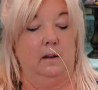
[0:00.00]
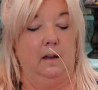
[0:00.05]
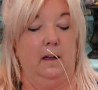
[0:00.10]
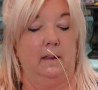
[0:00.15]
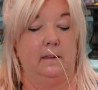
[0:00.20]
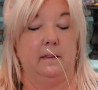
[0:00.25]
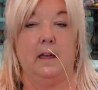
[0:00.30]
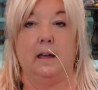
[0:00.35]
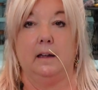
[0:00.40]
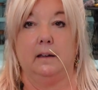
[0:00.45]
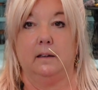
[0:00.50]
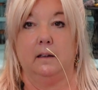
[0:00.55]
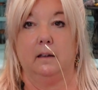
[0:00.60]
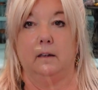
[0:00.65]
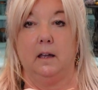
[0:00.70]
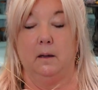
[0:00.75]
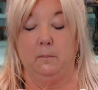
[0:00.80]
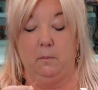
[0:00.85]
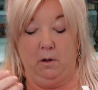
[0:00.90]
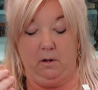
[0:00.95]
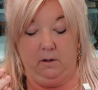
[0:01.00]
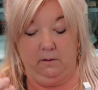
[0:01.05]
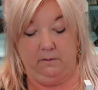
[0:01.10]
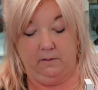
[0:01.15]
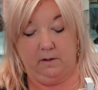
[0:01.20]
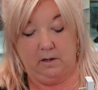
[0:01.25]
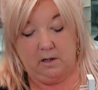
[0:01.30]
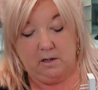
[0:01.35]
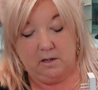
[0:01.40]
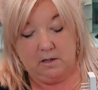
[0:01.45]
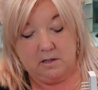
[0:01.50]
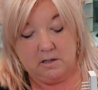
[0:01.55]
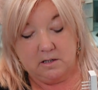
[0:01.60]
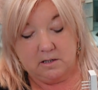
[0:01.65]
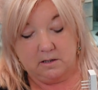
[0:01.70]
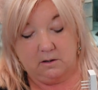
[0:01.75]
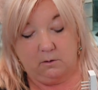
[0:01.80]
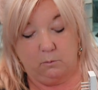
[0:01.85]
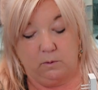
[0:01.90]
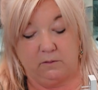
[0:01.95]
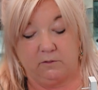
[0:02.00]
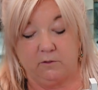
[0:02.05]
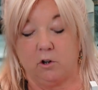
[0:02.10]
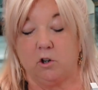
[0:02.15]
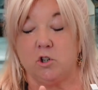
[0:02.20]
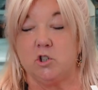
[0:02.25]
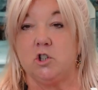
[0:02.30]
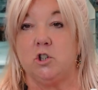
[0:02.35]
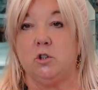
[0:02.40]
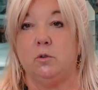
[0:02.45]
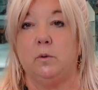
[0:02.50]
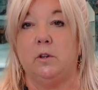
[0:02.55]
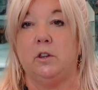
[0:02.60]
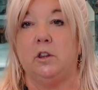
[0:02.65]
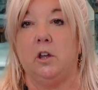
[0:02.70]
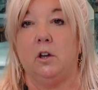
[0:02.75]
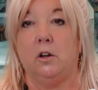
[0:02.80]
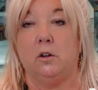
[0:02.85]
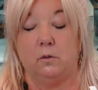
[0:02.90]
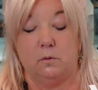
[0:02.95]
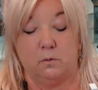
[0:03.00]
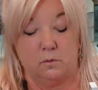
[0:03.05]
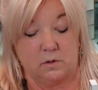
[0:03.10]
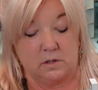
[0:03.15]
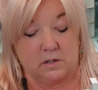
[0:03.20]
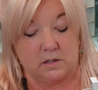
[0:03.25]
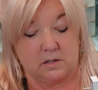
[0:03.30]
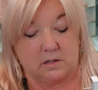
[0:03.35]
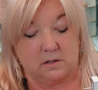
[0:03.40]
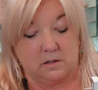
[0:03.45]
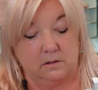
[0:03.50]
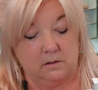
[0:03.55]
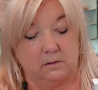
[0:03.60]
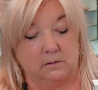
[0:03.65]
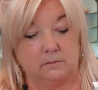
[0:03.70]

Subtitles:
And that can come off. So we've got 2 of those.